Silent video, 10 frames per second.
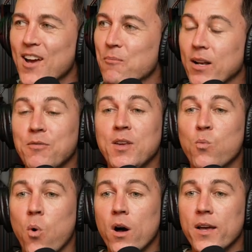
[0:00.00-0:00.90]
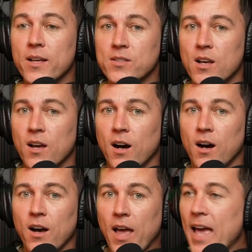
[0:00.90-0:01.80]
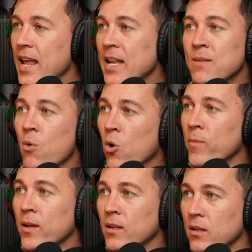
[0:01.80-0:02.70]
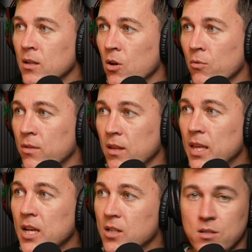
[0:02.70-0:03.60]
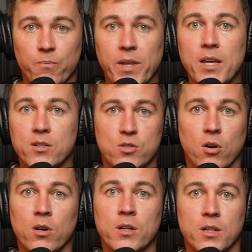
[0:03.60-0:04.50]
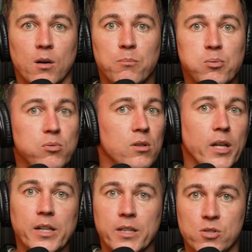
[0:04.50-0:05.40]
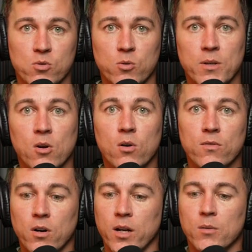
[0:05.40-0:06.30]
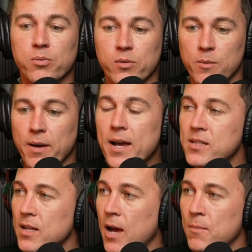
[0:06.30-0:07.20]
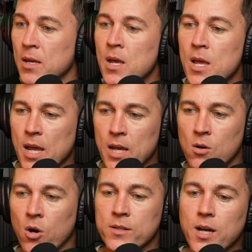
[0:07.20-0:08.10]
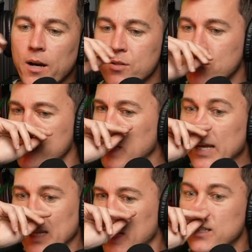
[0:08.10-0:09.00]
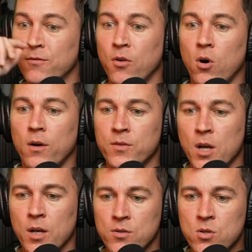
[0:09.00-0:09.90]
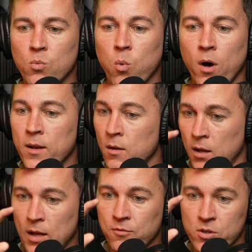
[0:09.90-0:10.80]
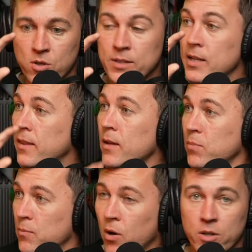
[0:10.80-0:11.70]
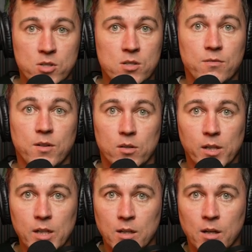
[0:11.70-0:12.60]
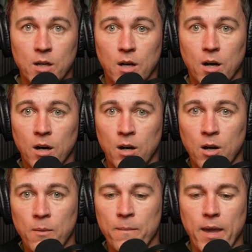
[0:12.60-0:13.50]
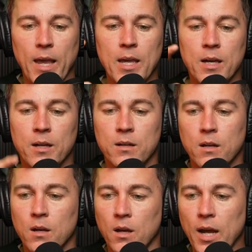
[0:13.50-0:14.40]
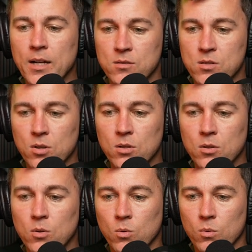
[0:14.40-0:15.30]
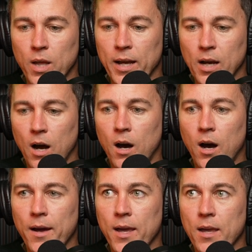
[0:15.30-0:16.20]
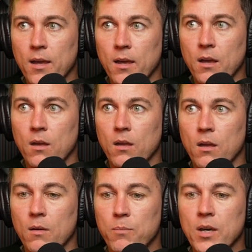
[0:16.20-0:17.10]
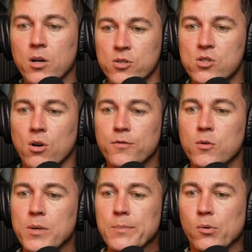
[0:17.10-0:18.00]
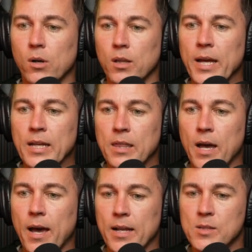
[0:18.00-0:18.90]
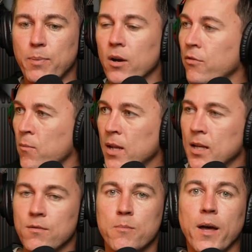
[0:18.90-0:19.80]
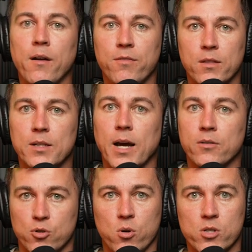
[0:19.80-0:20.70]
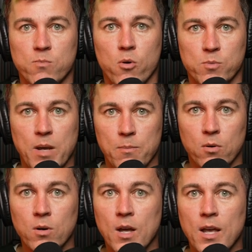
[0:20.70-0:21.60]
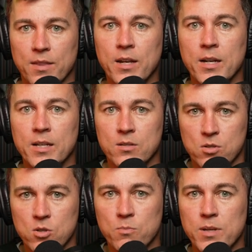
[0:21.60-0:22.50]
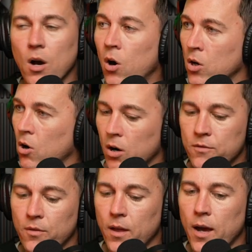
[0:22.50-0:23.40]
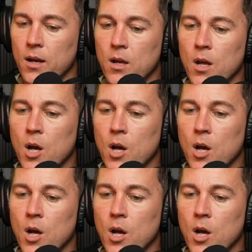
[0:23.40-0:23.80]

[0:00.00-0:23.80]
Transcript: But if he was, at any moment, you know, he could he could turn and completely screw me over and completely backstab me. And our entire society has evolved to one: if Lazar did that, be punished severely, um, and and two, like I because so few people are like that, it's better for me to give the benefit of the doubt and trust most people than it is to be on guard for that.